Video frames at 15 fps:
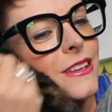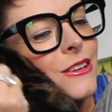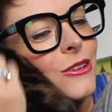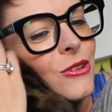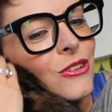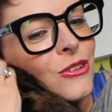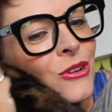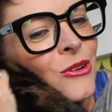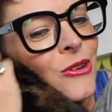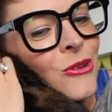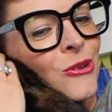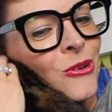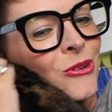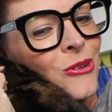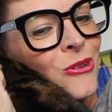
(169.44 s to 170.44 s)
You
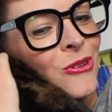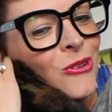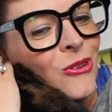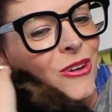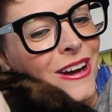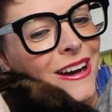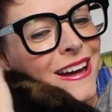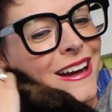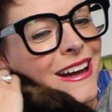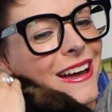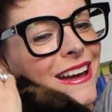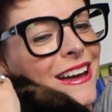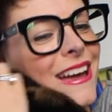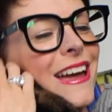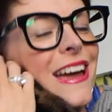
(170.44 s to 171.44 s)
do.
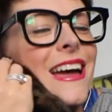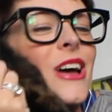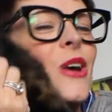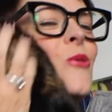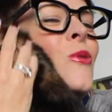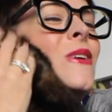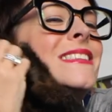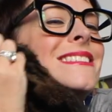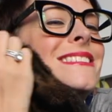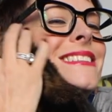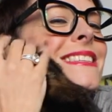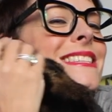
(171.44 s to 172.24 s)
Winston